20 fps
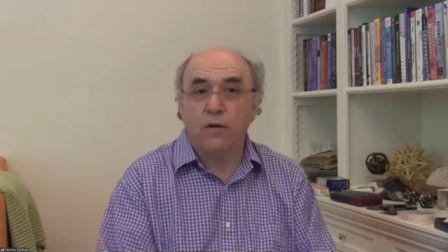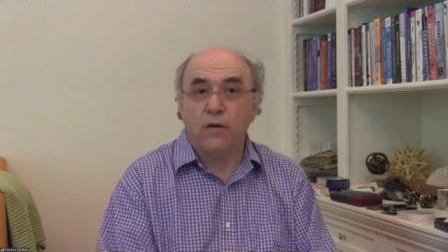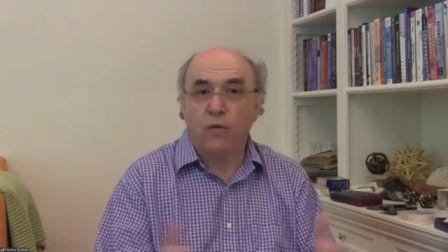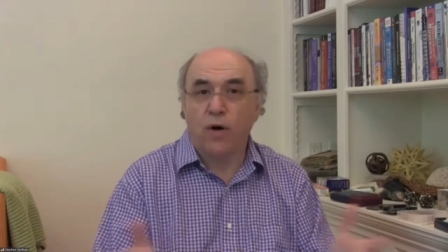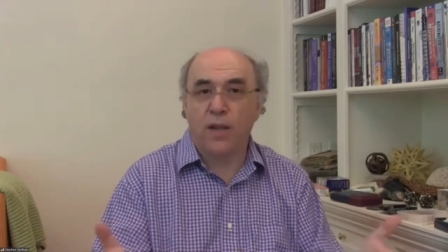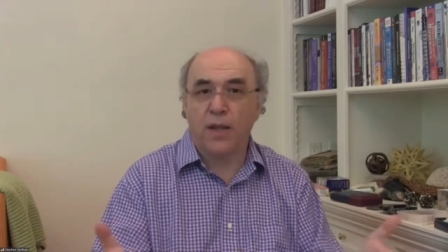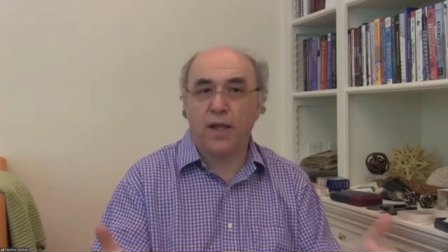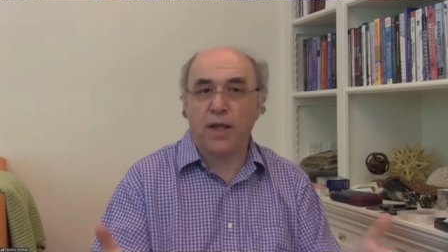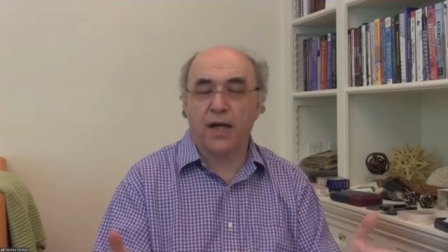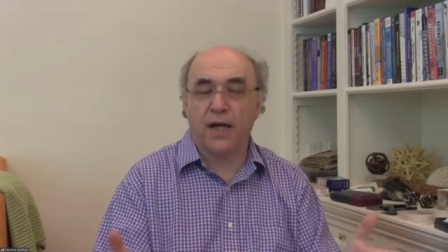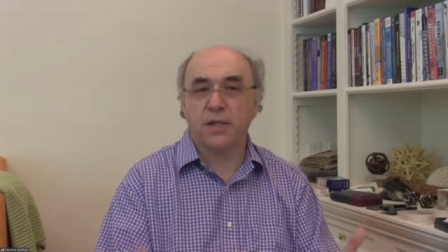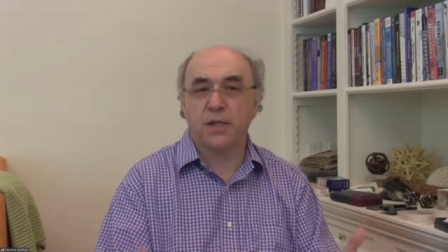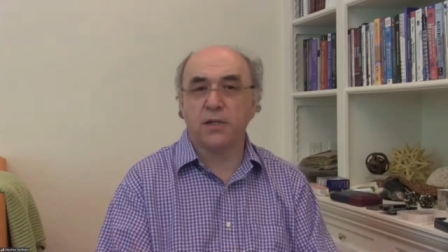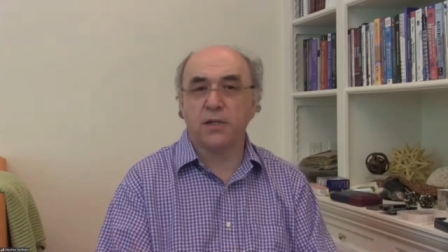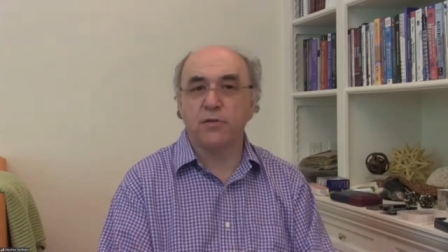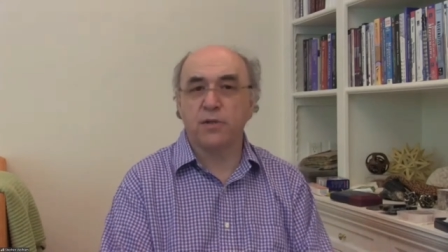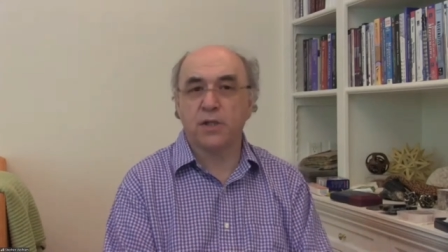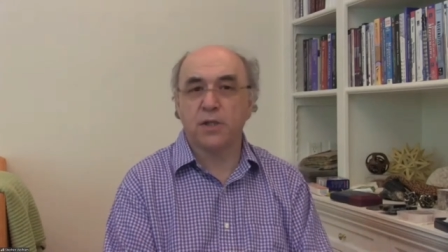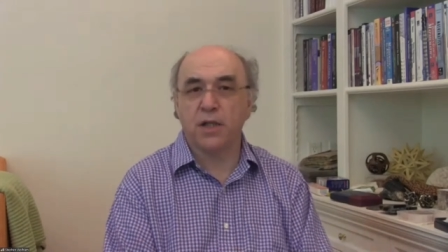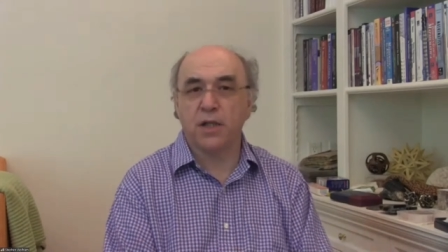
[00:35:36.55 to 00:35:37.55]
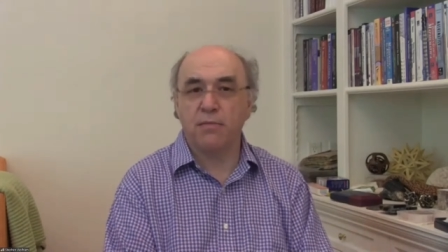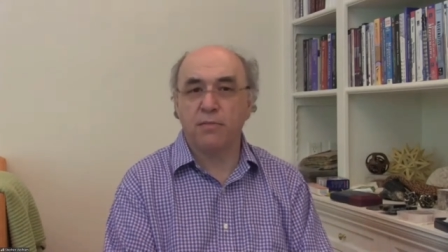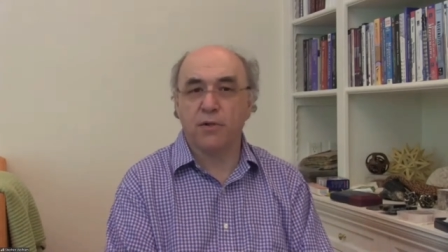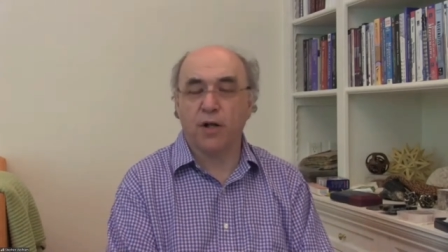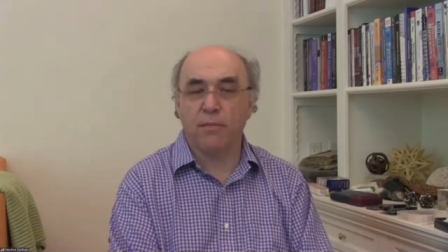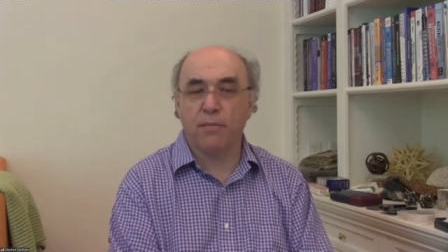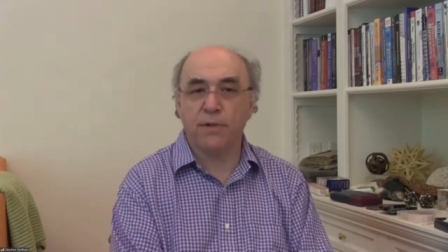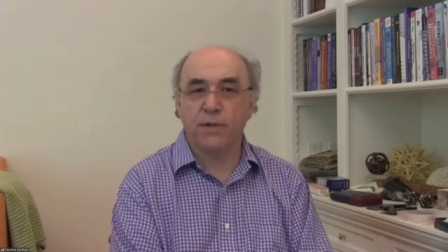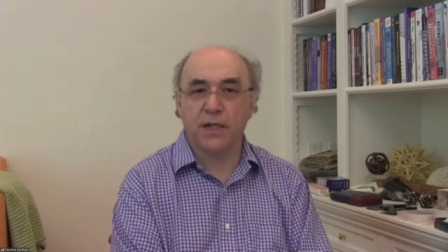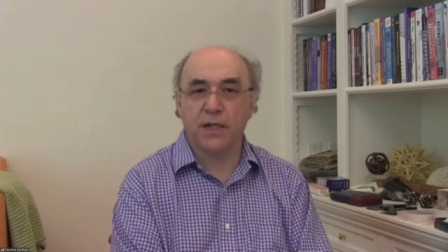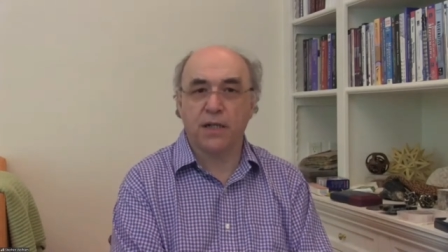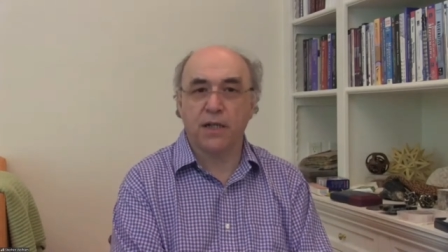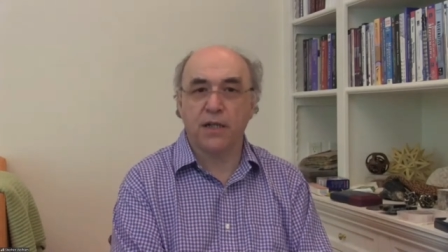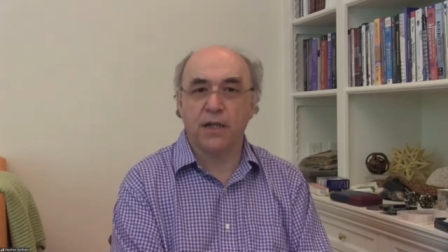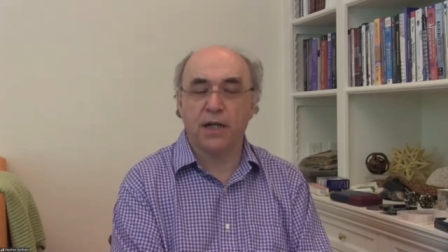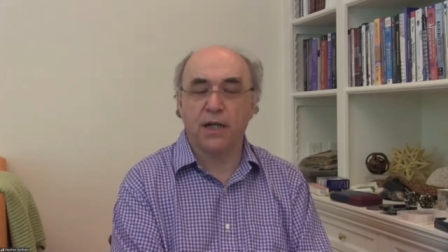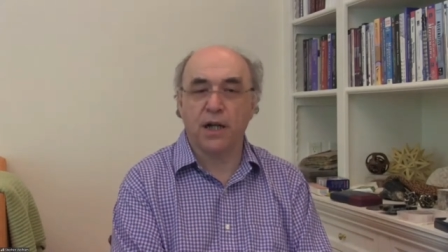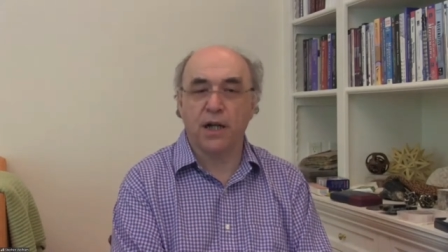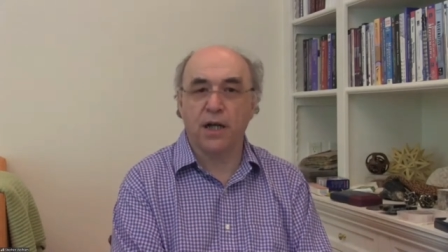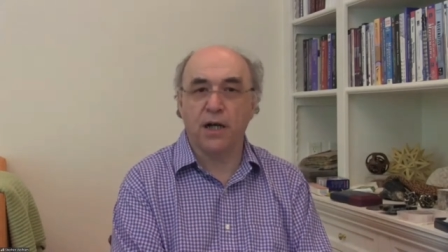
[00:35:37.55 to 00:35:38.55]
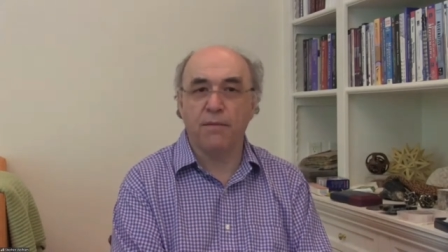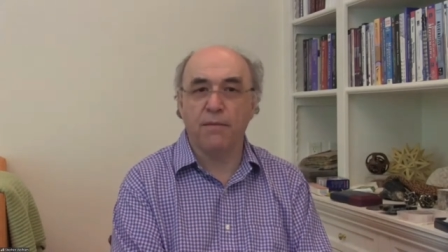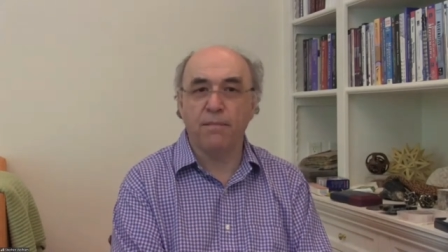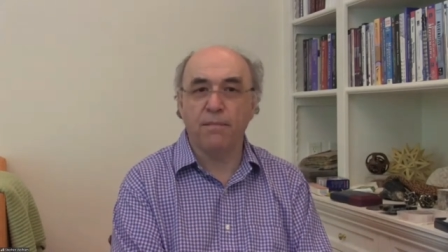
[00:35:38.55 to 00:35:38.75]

Why that has to do with sleep, not particularly clear.